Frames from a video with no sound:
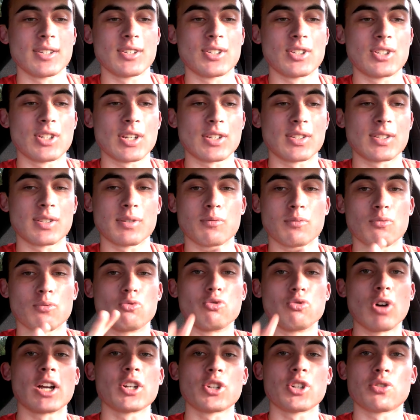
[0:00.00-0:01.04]
just
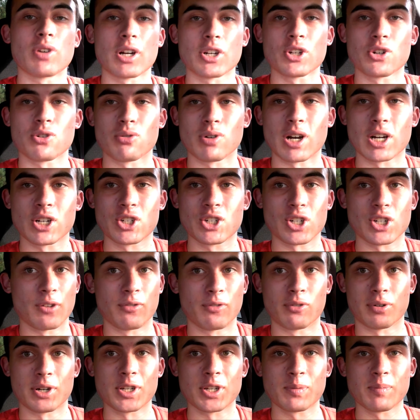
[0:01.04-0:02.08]
rush of
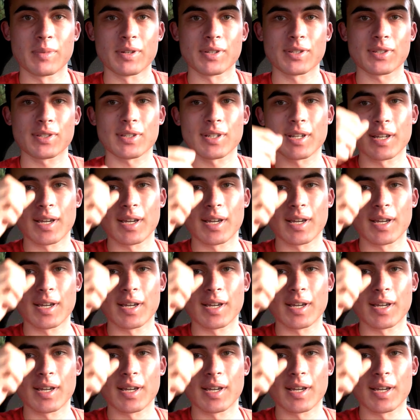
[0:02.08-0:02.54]
Christmas.